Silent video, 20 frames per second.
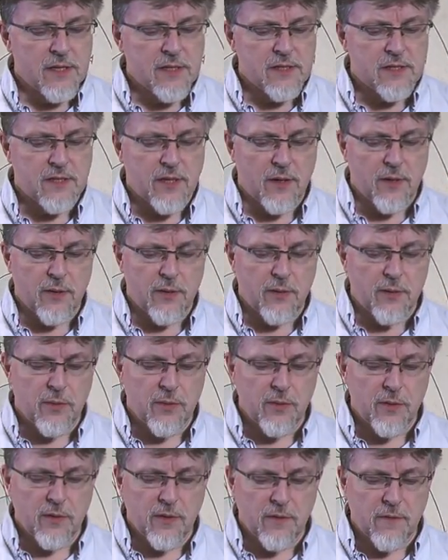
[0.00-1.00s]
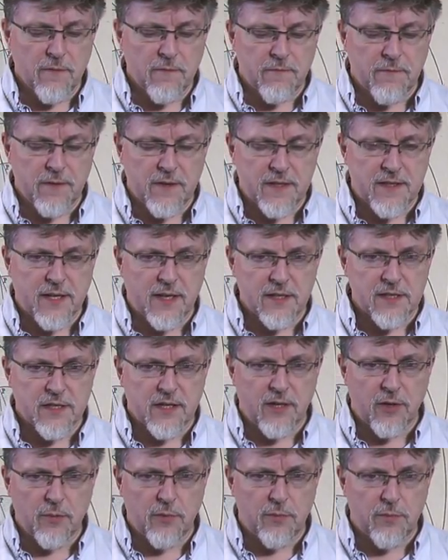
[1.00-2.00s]
So for the
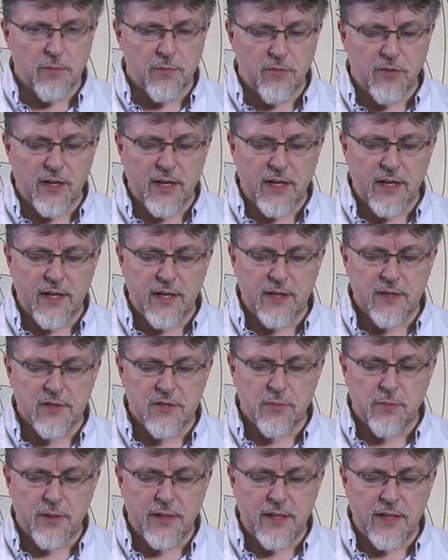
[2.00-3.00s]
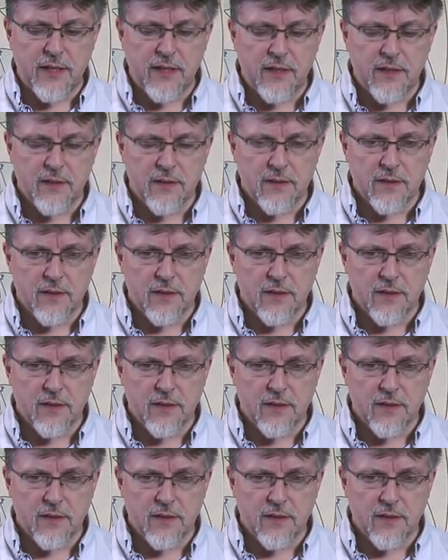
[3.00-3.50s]
telescope really to be